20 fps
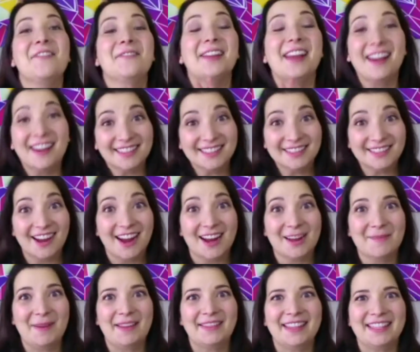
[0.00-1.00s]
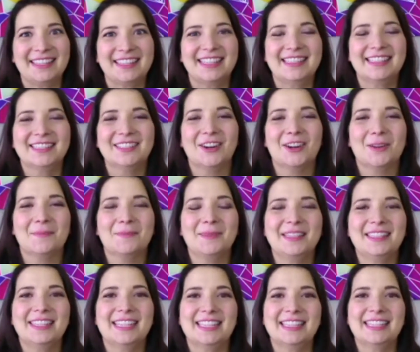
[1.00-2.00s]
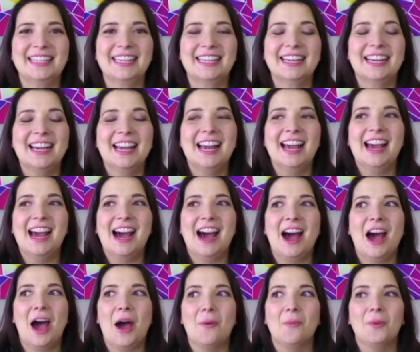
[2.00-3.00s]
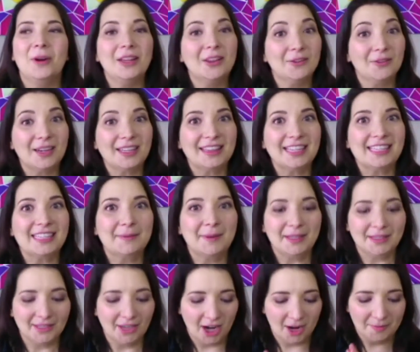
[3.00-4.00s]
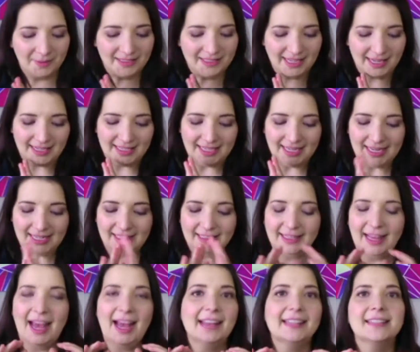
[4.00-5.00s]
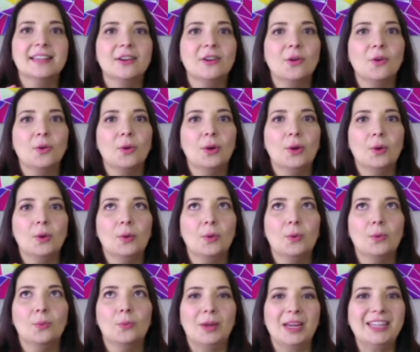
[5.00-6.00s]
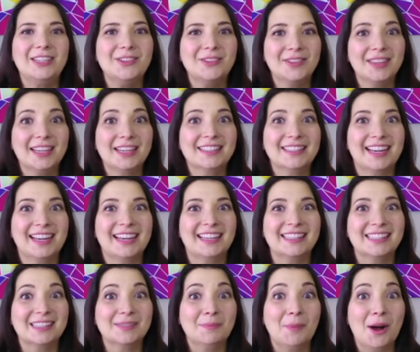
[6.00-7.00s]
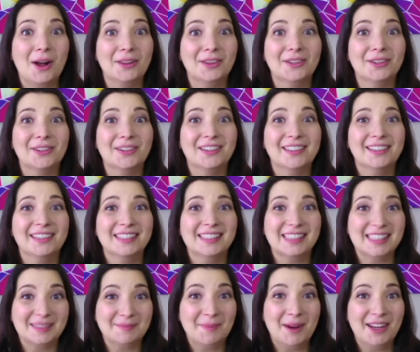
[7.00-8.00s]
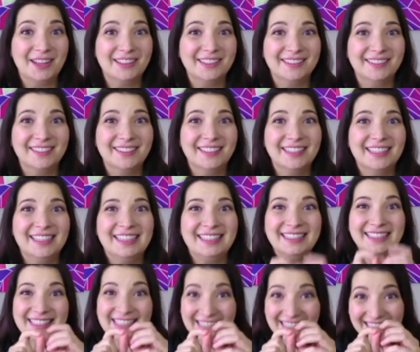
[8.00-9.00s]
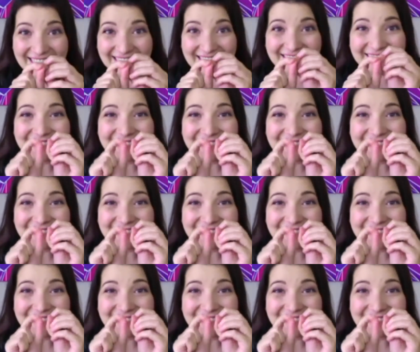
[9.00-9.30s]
We also talk about this in Startup in 60 uh, one of the great things about Startup in 60 is that we do things on a smaller, smaller, teeny